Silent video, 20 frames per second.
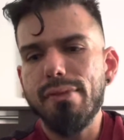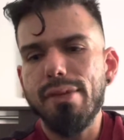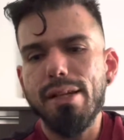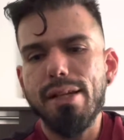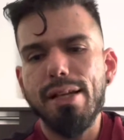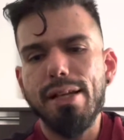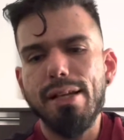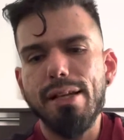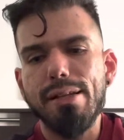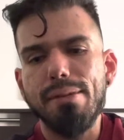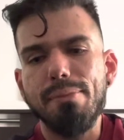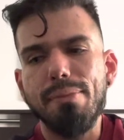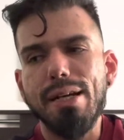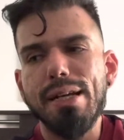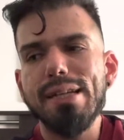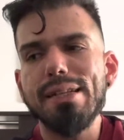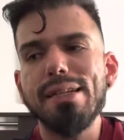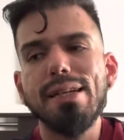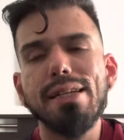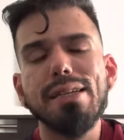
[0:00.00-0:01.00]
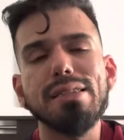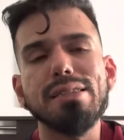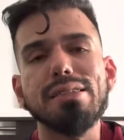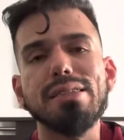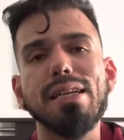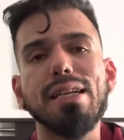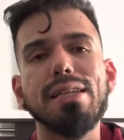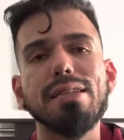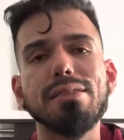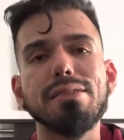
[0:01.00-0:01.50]
And my dad
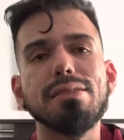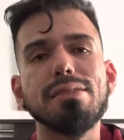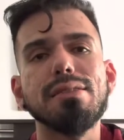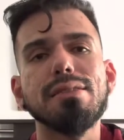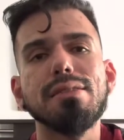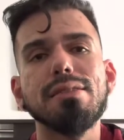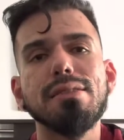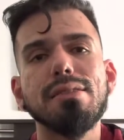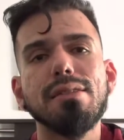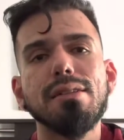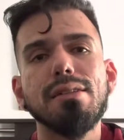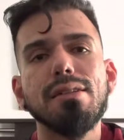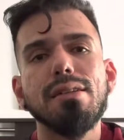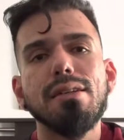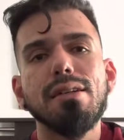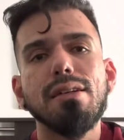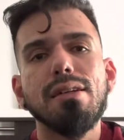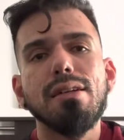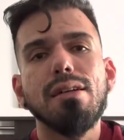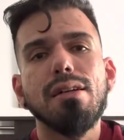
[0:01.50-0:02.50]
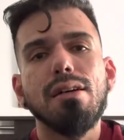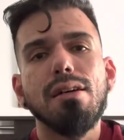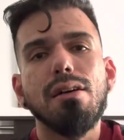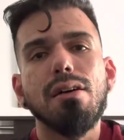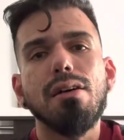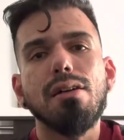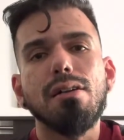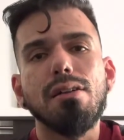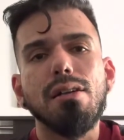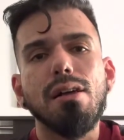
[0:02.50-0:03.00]
changed
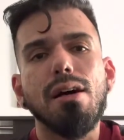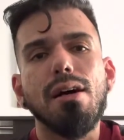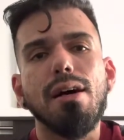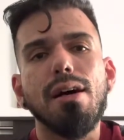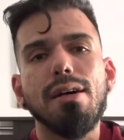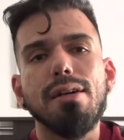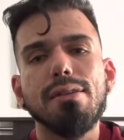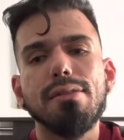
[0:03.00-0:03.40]
a lot